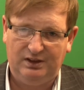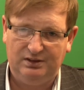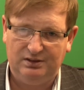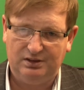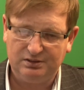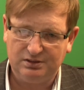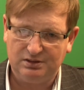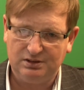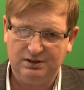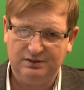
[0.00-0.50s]

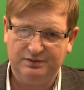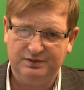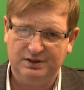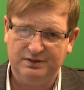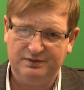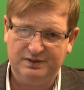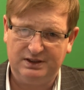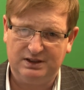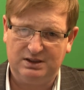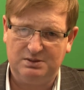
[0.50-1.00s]
Not only for
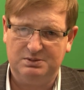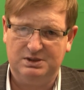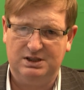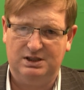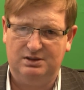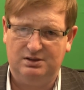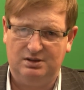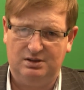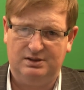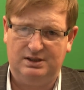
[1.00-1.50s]
the victims
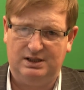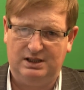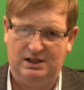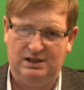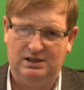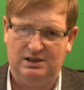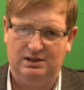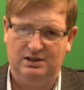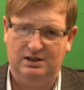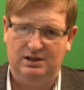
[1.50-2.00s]
here in Northern
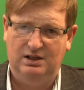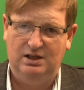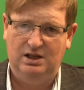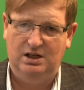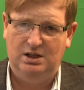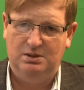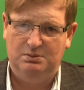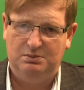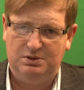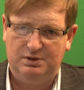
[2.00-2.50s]
Ireland,
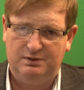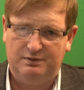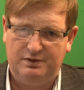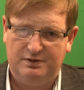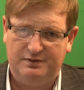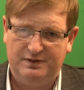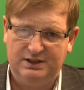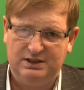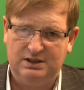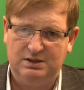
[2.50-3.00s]
but
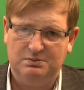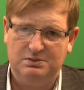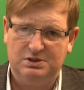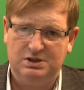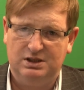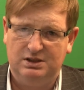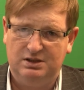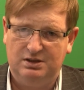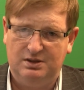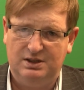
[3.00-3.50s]
for victims
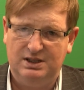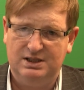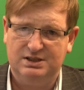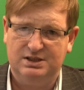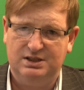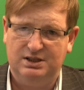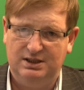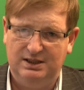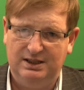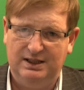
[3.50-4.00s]
in the rest
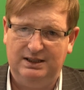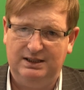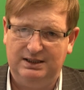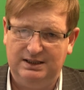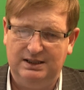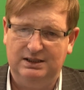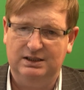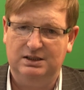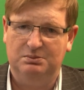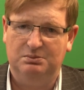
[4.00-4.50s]
of the United
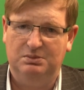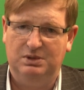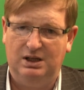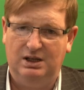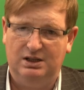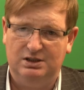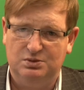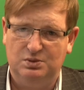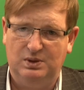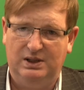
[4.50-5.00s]
Kingdom
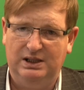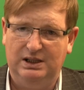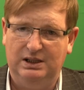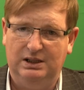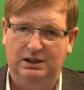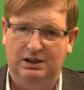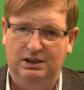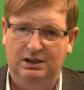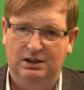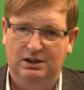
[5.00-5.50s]
as
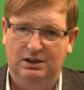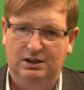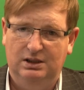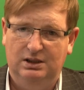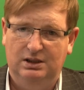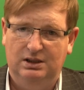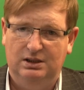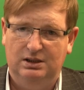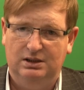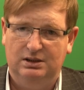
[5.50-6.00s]
well.
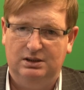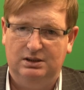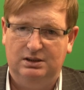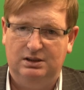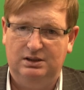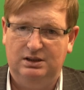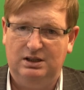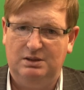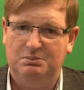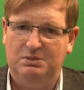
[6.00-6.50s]

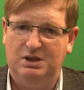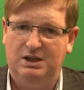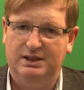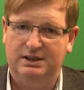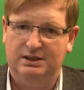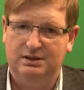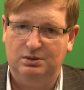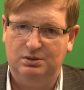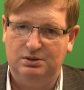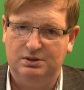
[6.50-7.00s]
Now that man
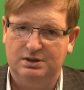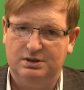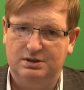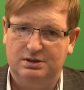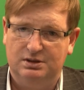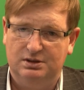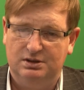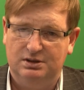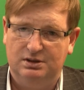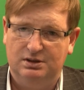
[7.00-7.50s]
ignored
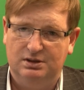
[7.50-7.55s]
us?